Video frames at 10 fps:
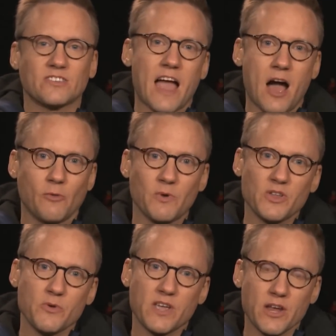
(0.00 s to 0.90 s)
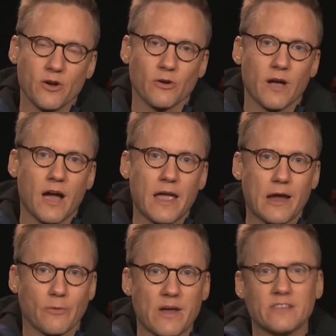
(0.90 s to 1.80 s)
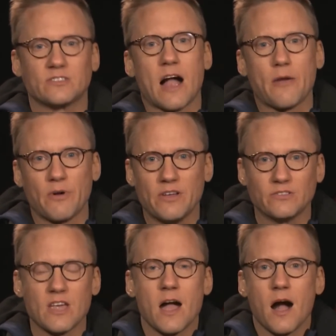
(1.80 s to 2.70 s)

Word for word: sound when you hear uh, air raid sirens.